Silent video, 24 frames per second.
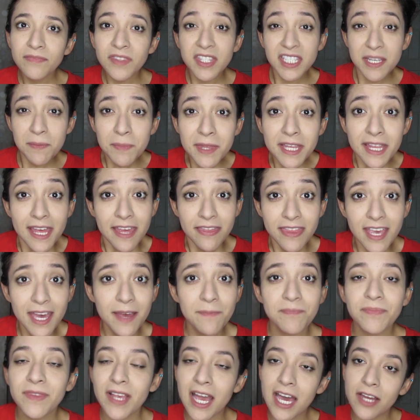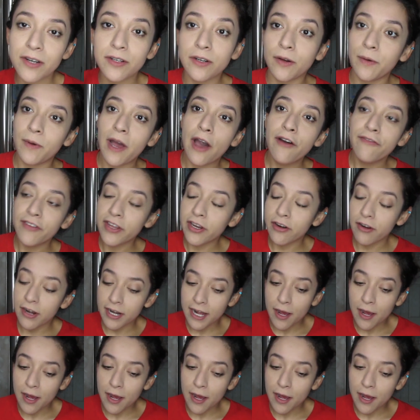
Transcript: Something like that? I don't know. I'll figure it